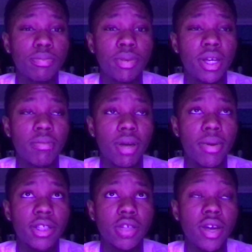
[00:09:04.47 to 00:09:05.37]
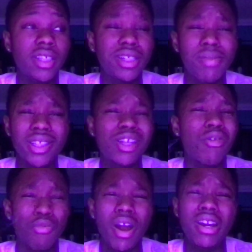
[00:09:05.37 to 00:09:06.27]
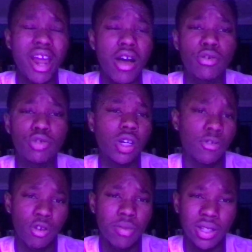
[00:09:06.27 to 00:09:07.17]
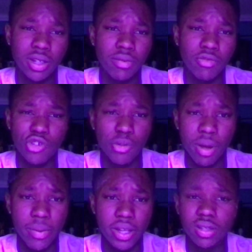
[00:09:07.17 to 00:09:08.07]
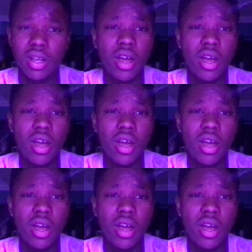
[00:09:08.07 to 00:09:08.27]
being my best self. I see myself right now trying to feel myself, feel my best.